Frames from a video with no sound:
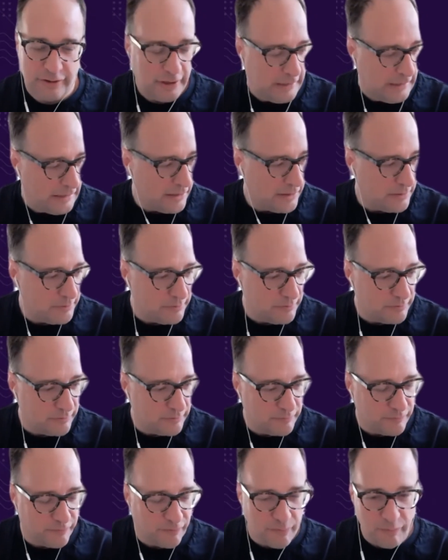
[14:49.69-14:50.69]
from
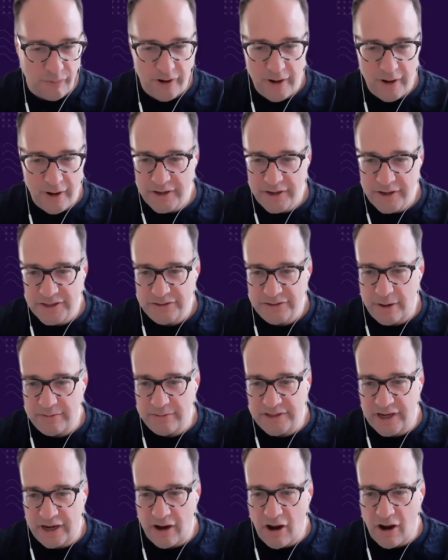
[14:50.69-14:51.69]
what I might describe
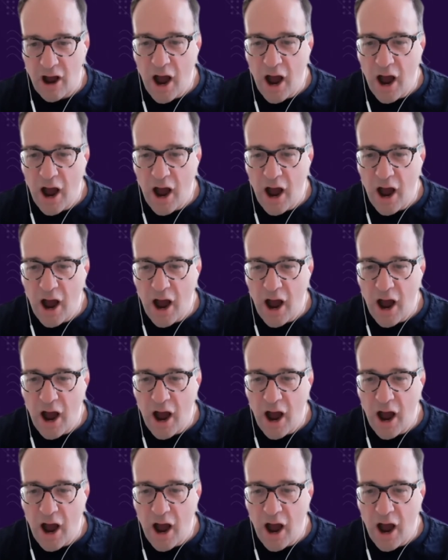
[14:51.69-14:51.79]
as, like,